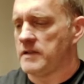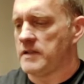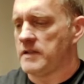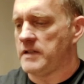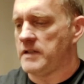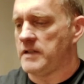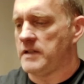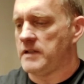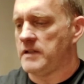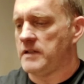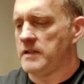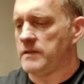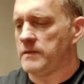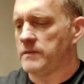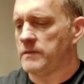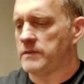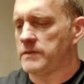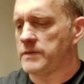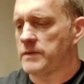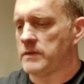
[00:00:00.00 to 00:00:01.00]

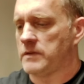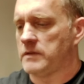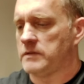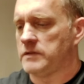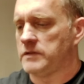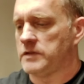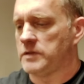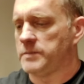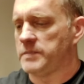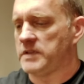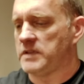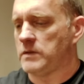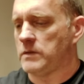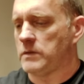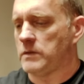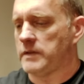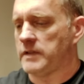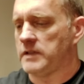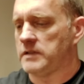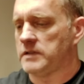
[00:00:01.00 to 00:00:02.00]
and throw a little bit of
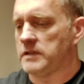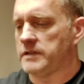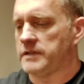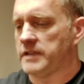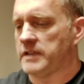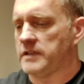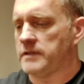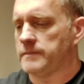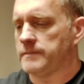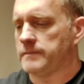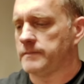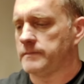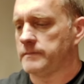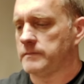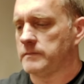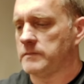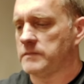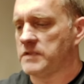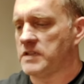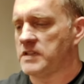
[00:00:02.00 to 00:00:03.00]
oil on there,
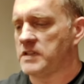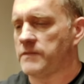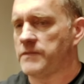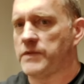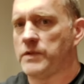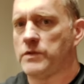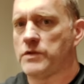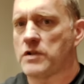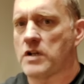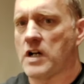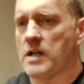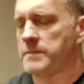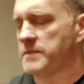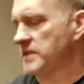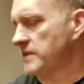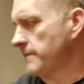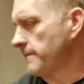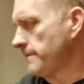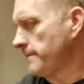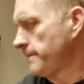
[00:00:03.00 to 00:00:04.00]
just a few
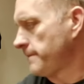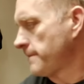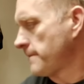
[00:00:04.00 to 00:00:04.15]
drops.